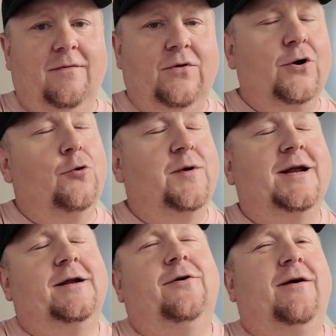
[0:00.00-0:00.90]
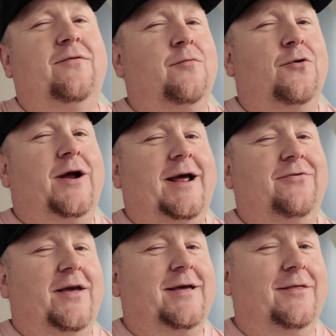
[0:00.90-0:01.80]
We're hoping I don't have a Marie, I
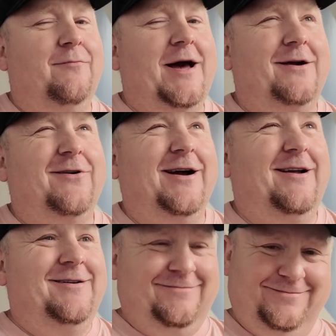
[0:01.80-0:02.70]
think, in the background.